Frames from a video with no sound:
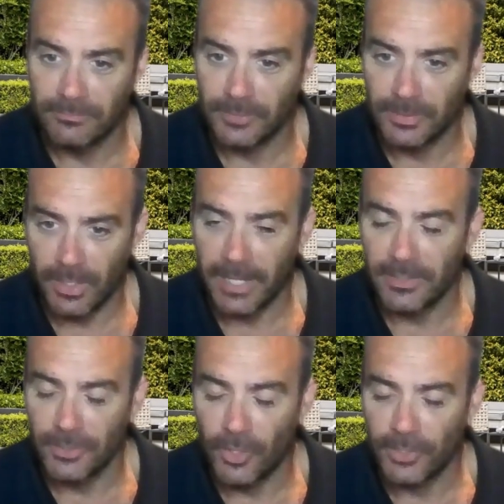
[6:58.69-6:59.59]
So out
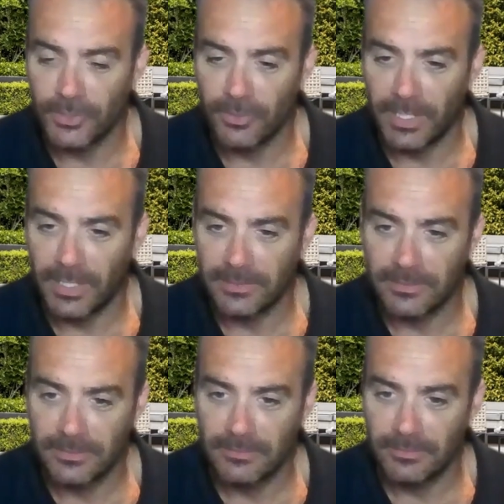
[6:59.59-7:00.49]
of the 9 show
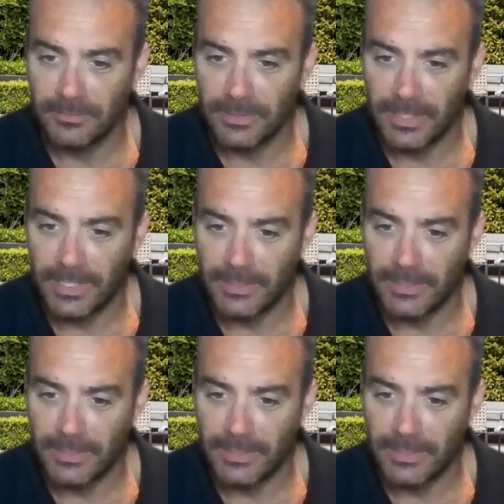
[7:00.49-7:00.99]
gardens, there